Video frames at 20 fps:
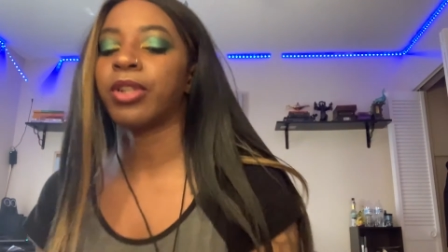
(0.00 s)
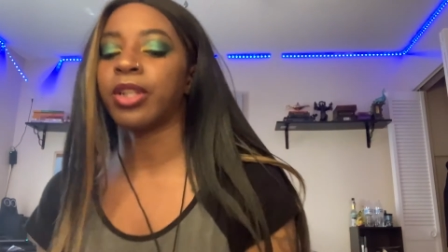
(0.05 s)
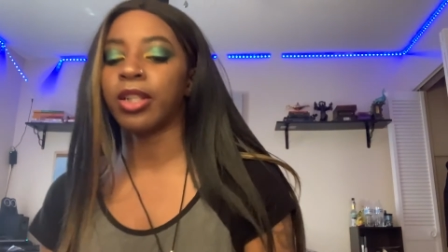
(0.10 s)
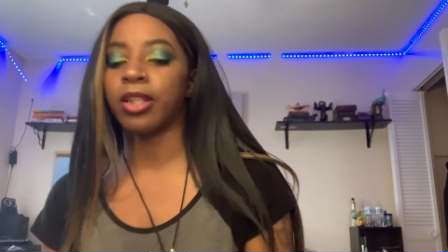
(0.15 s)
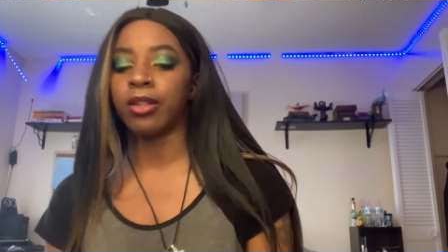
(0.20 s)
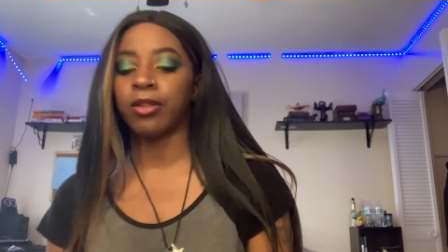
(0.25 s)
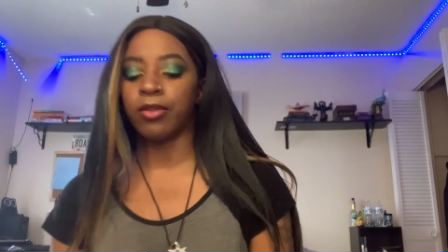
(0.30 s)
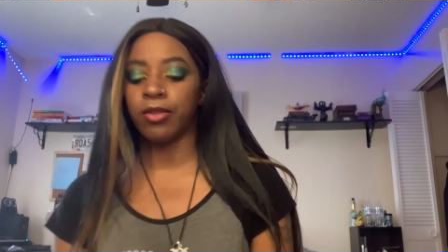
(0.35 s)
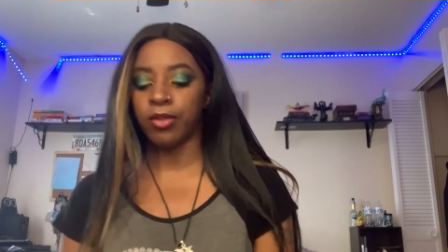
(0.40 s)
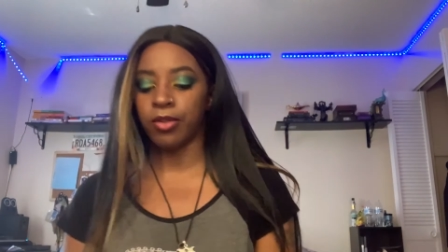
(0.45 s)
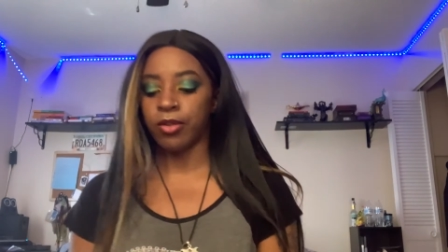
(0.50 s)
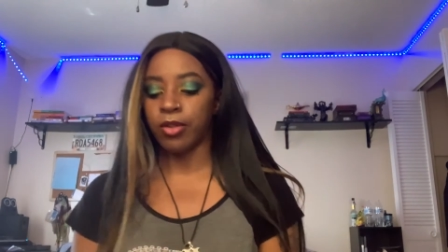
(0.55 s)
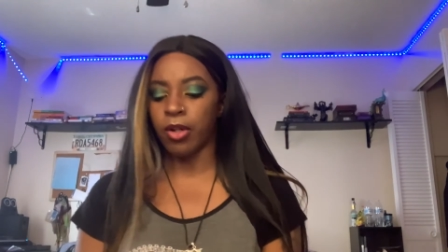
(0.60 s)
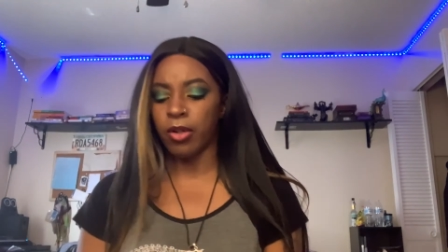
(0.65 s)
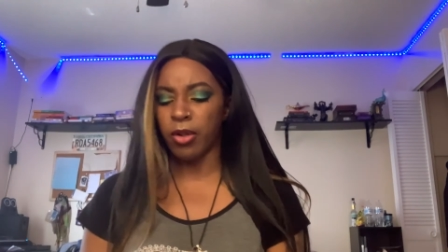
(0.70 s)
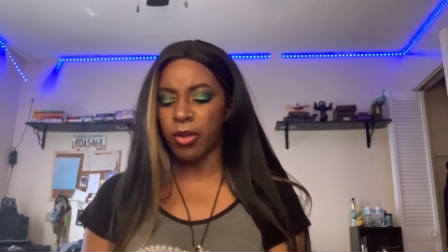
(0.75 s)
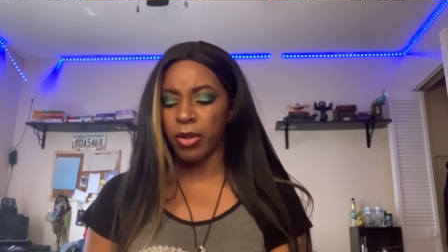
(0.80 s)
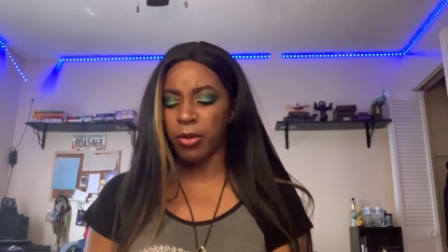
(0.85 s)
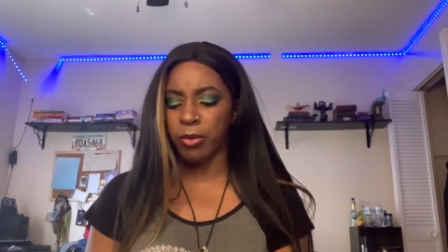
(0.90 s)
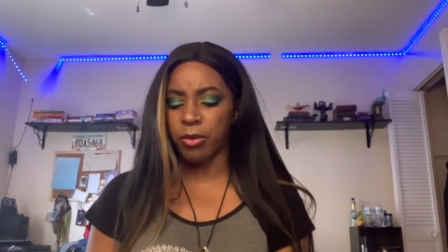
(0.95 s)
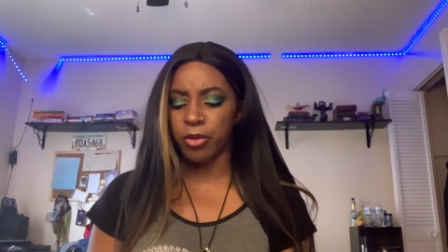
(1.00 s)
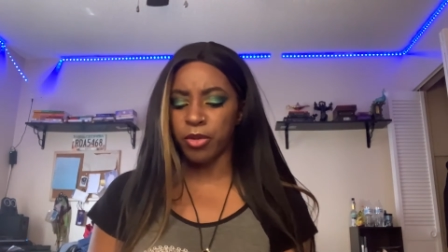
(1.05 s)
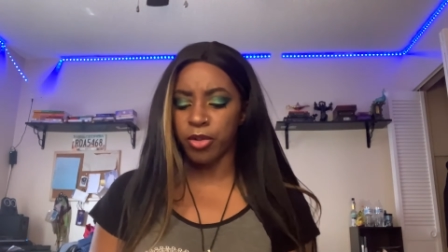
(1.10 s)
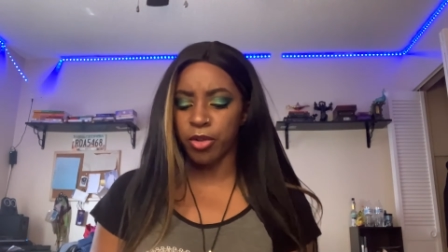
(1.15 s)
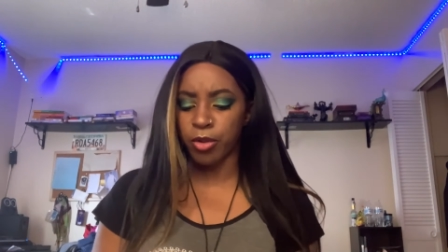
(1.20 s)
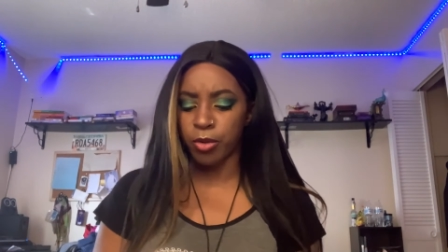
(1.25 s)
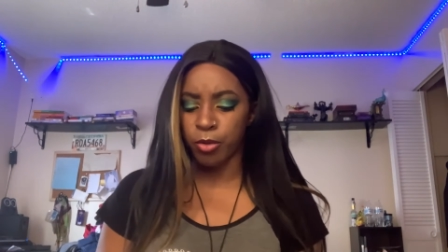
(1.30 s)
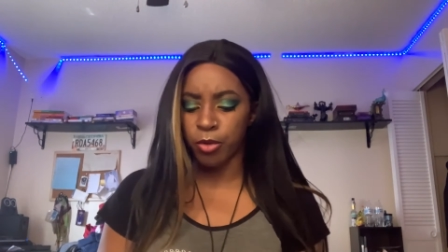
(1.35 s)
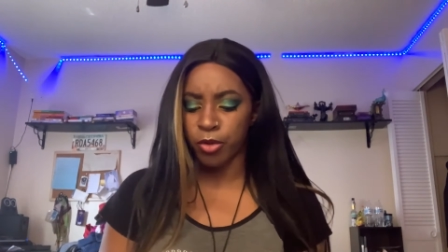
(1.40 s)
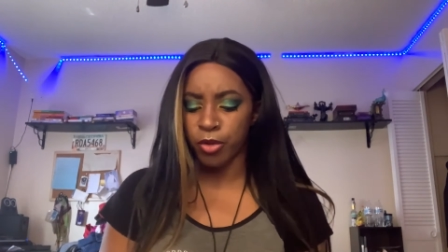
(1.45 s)
I guess. I know there was
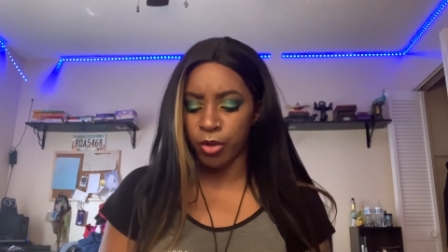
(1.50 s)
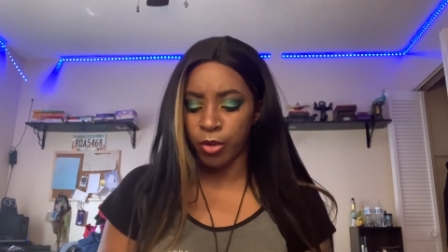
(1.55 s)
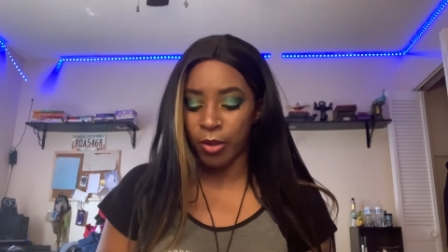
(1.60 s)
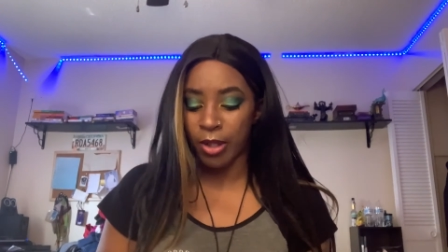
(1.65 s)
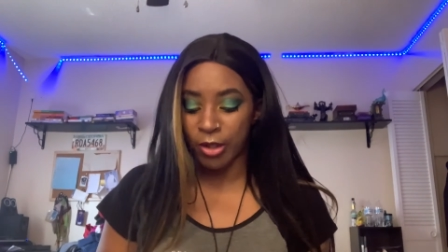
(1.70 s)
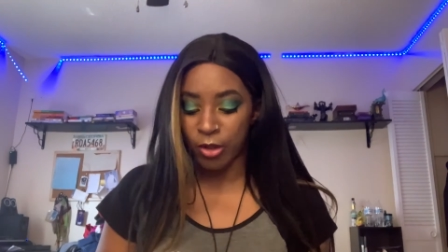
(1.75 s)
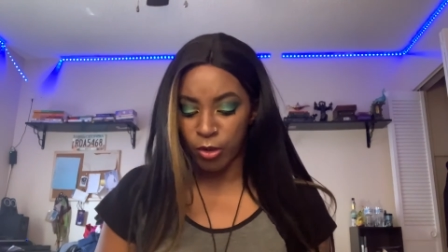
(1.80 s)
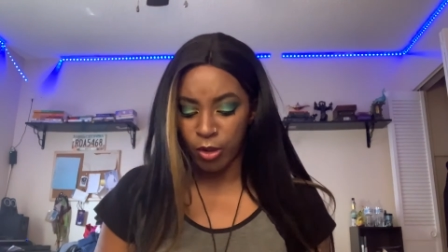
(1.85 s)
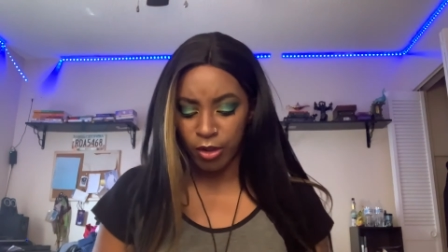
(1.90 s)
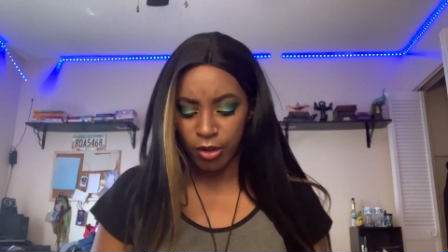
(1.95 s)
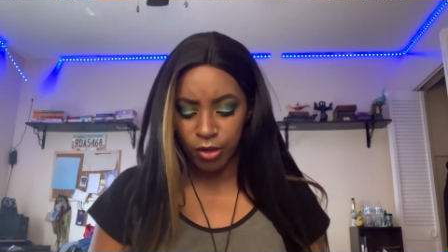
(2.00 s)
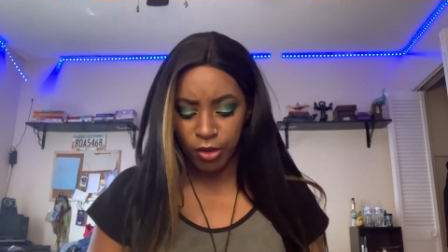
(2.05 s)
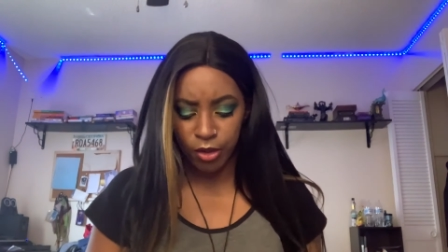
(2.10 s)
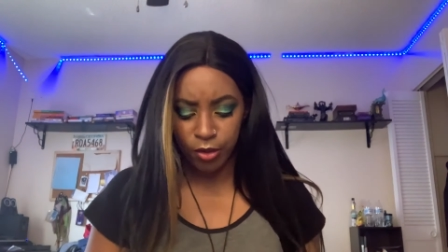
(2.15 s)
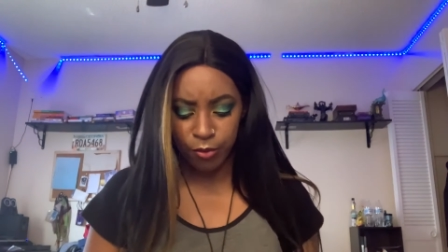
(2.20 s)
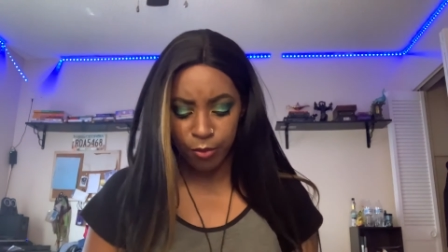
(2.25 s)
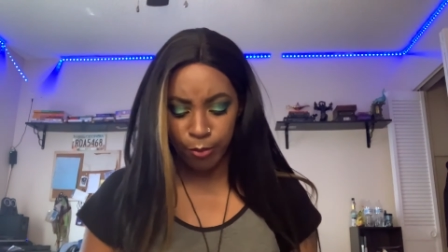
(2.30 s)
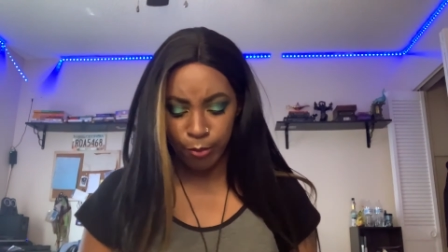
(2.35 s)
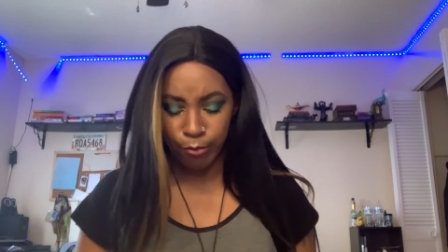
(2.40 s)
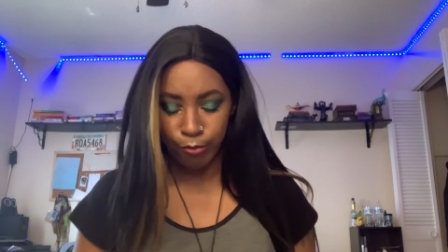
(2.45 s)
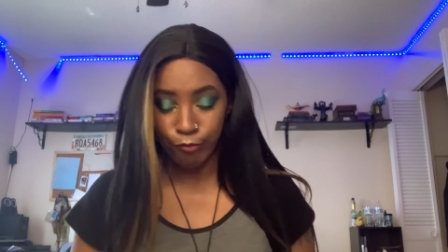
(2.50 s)
two, so I do have to shuffle.